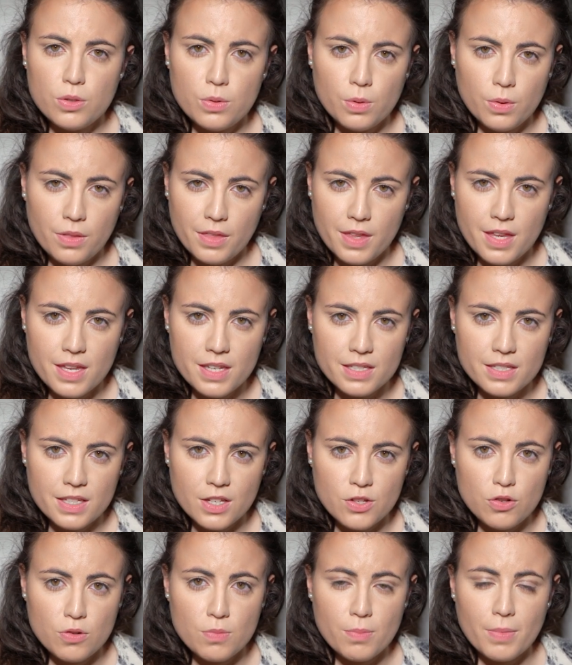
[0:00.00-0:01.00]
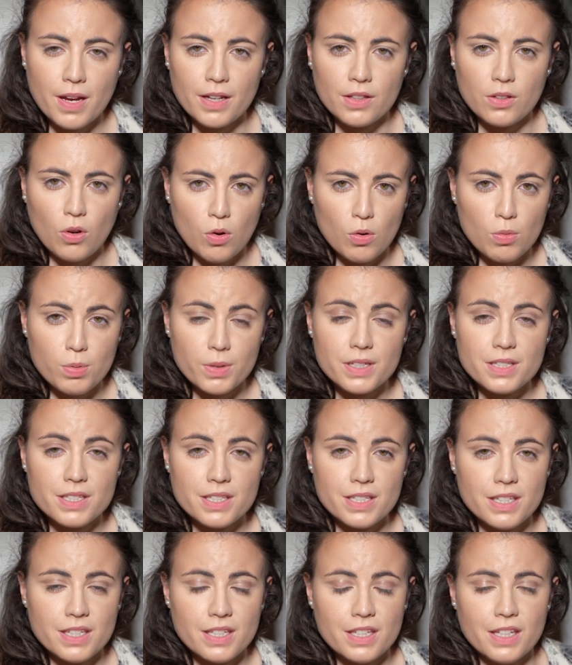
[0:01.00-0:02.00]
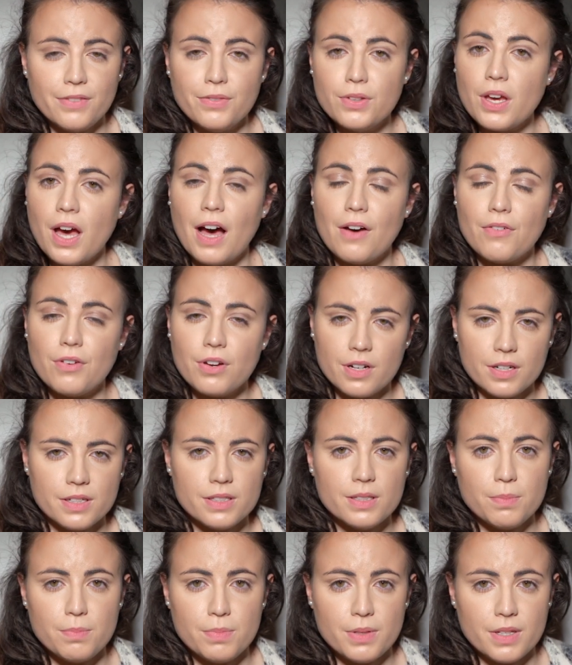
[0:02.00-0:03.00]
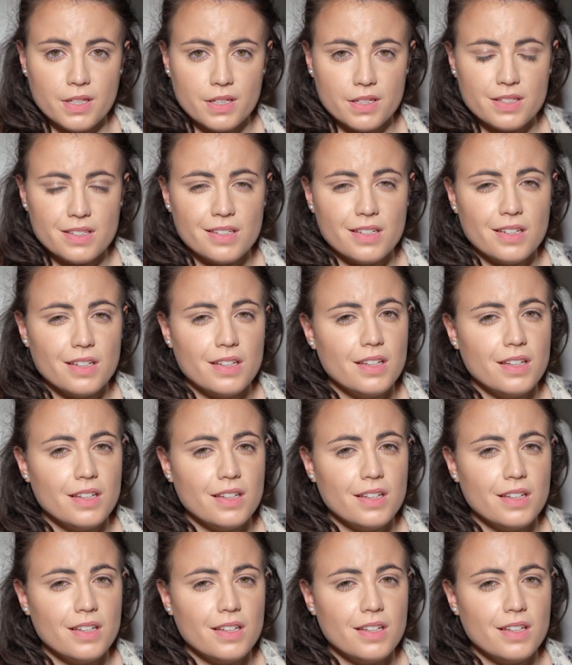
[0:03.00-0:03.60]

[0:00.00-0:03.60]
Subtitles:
to things that you might oversee if you have heard the piece